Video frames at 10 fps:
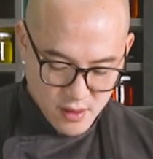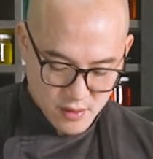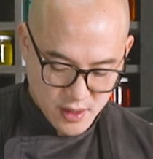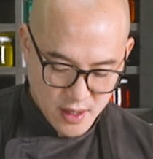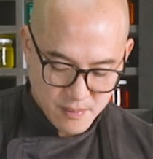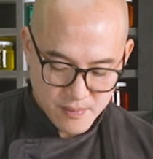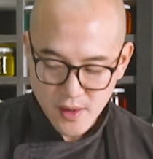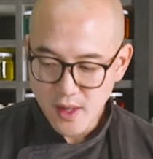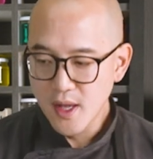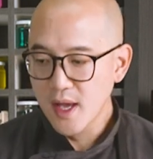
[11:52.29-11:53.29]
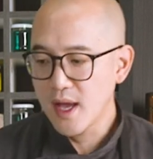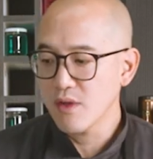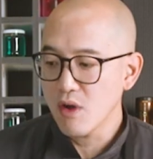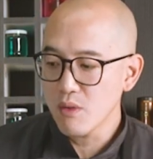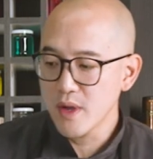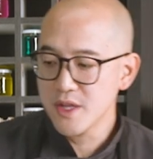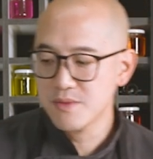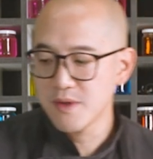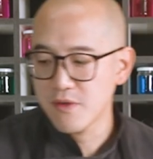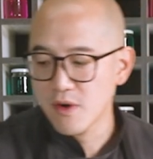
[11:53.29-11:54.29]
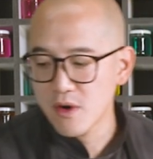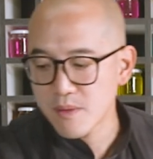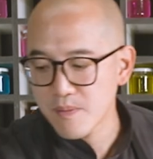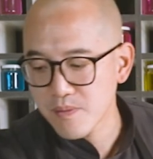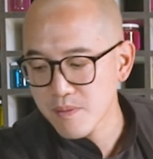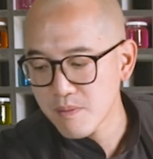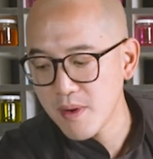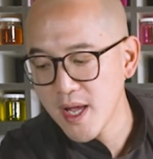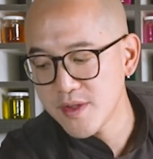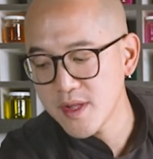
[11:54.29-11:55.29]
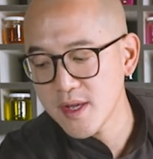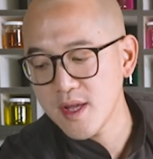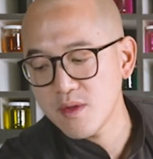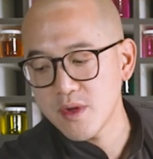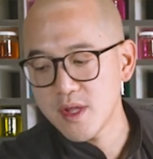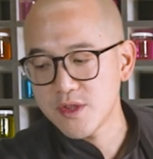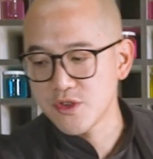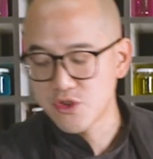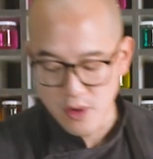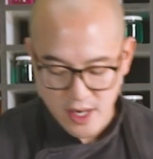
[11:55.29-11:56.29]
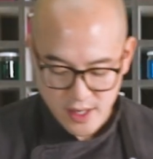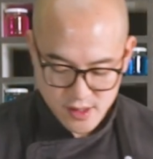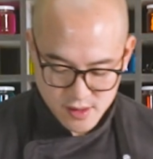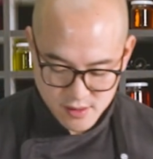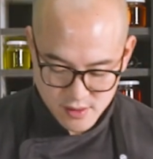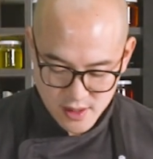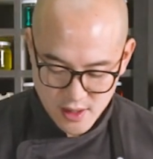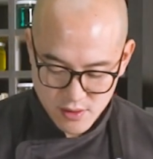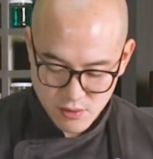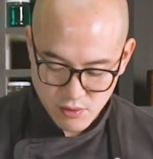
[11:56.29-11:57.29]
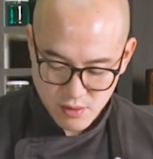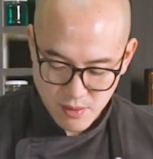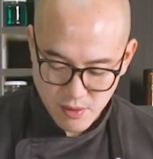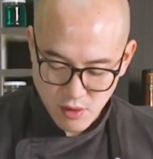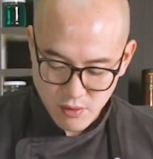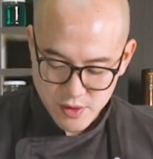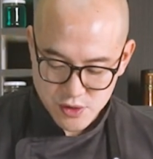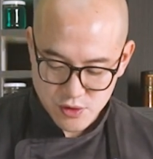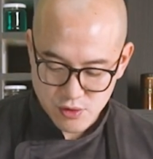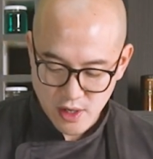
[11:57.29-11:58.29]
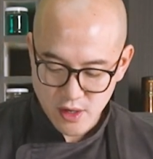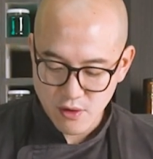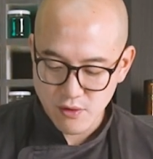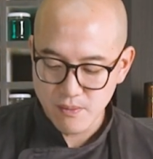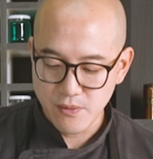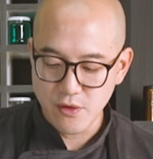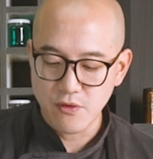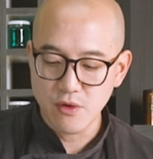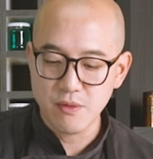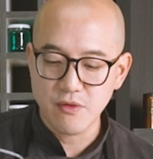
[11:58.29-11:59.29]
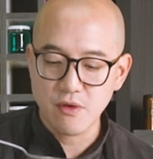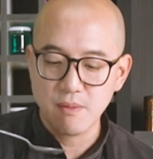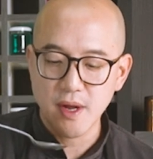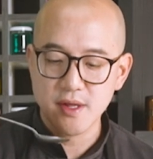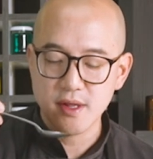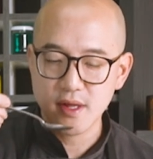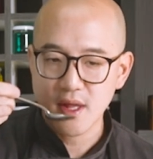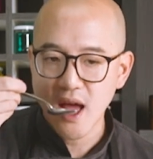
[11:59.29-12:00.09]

Okay? And always before plating it, we need to try it. Okay? Remember always to try your food before plating it.